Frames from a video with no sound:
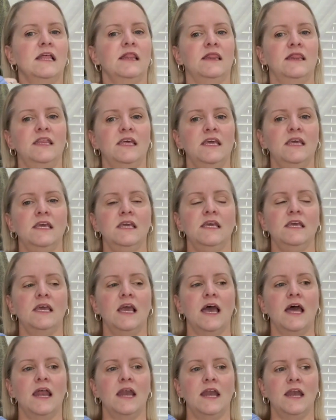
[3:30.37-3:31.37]
the
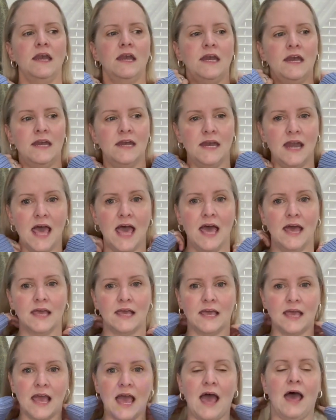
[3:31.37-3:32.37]

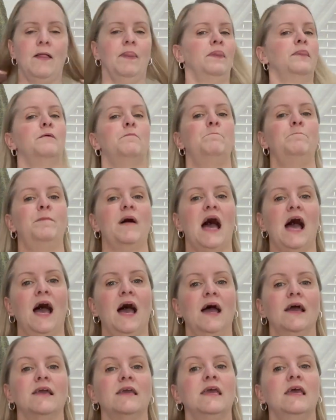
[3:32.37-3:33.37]
neck at the
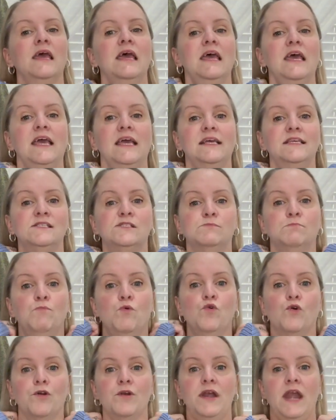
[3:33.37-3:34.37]
back is
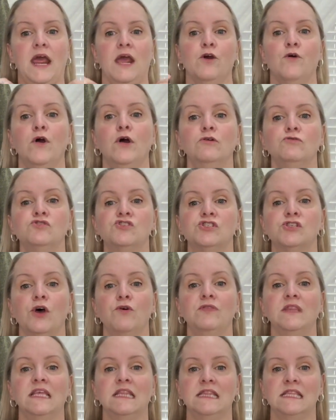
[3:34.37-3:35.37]
more narrow so
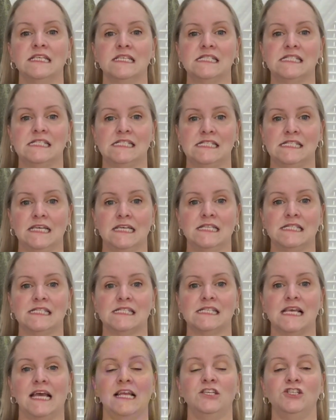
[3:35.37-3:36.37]
that this
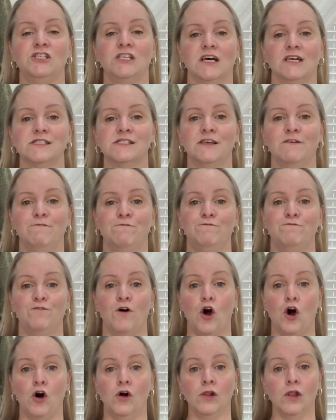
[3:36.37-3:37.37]
sits and doesn't
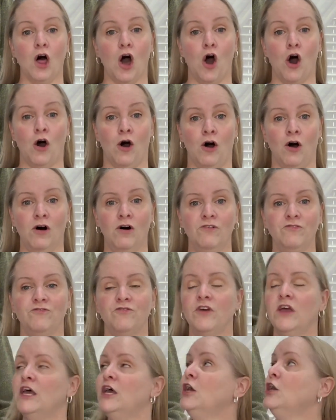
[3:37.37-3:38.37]
fall off.
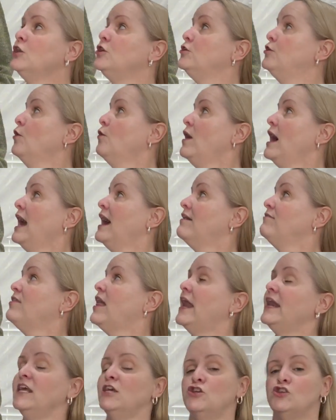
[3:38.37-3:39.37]
You don't have
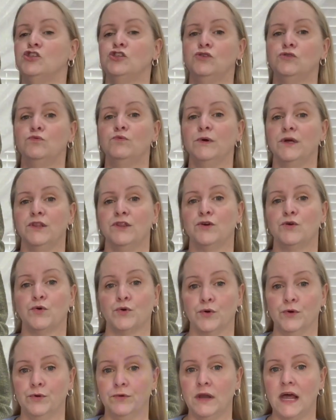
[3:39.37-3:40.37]
that issue with
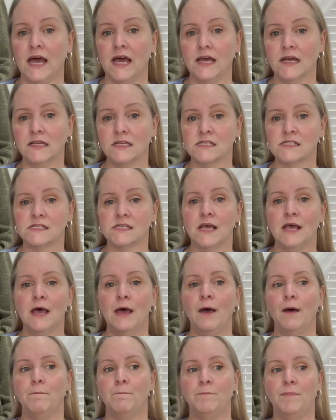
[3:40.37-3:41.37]
crew necks,
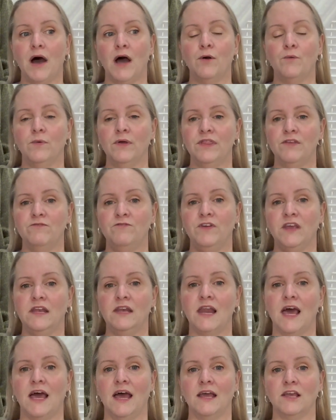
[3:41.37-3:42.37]
but with a
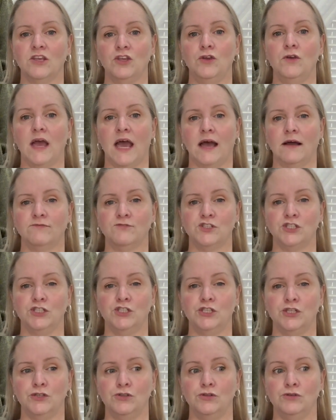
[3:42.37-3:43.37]
V-neck, you have to
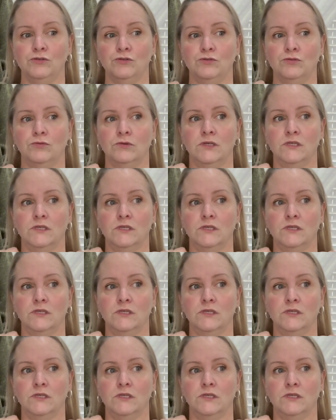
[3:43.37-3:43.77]
do